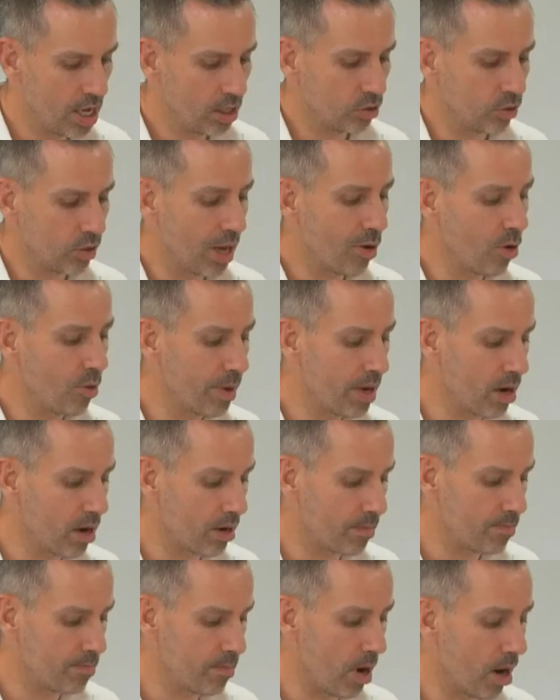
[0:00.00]
So that would be
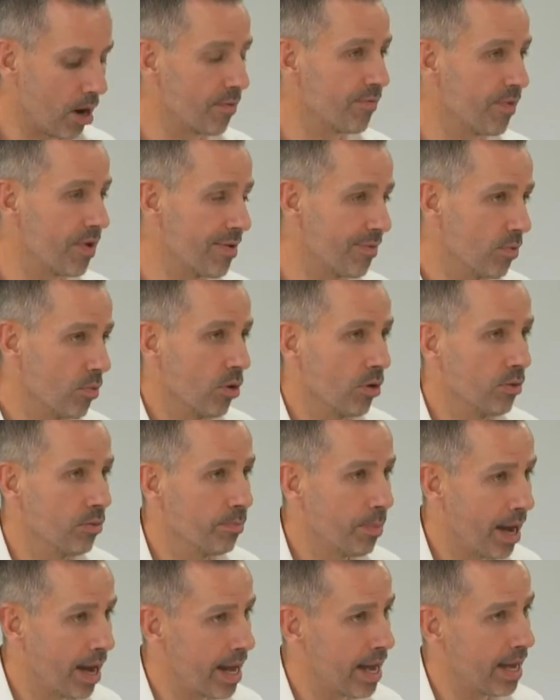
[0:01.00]
our favourite one
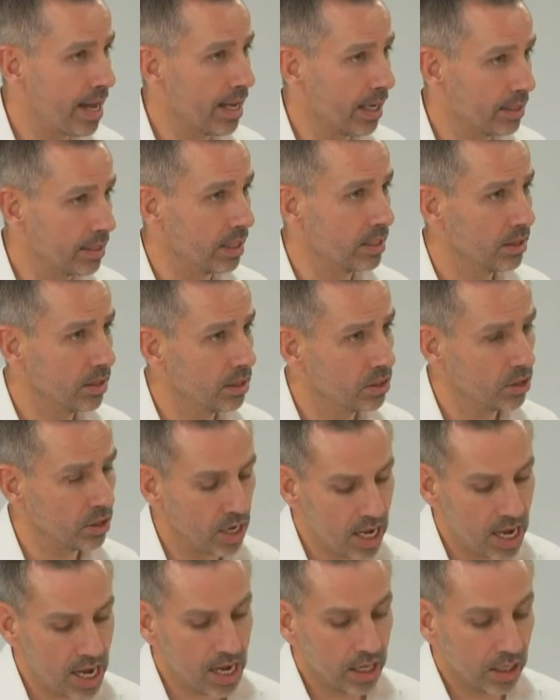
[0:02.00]
by a distance.
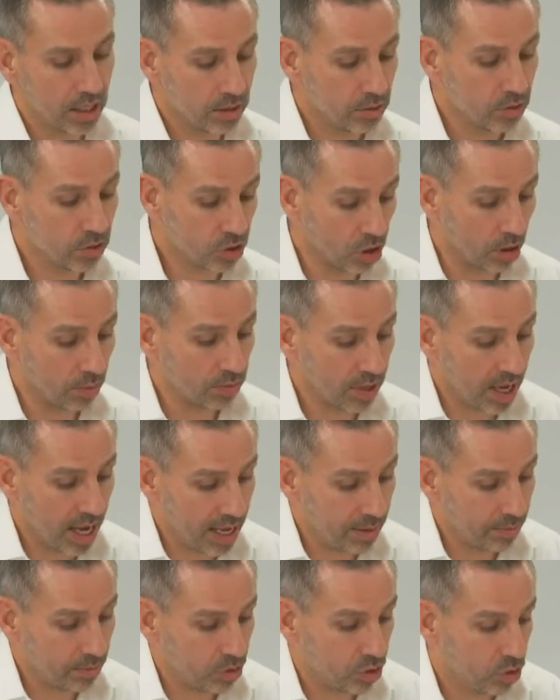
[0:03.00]

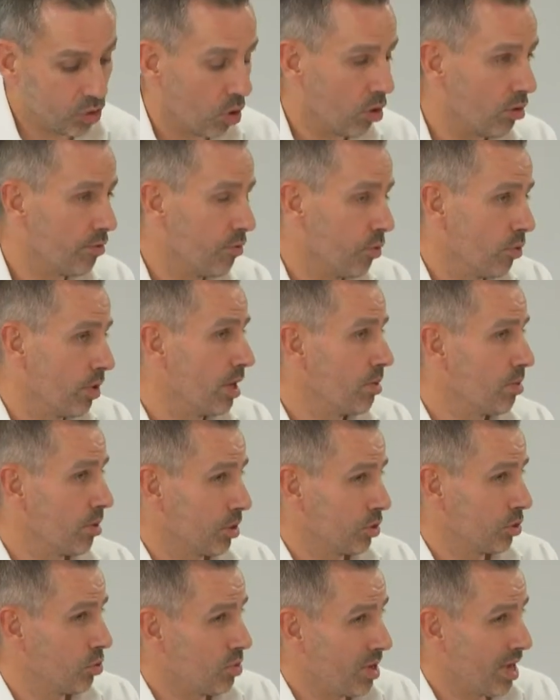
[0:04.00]
Sometimes dot voting
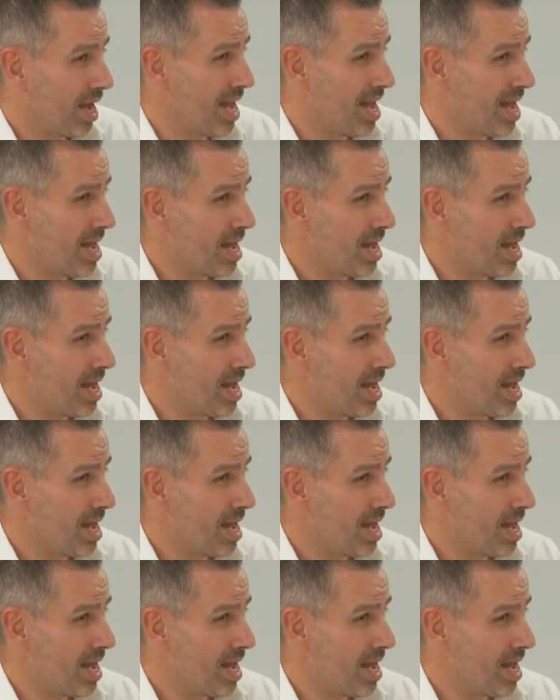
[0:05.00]
works okay,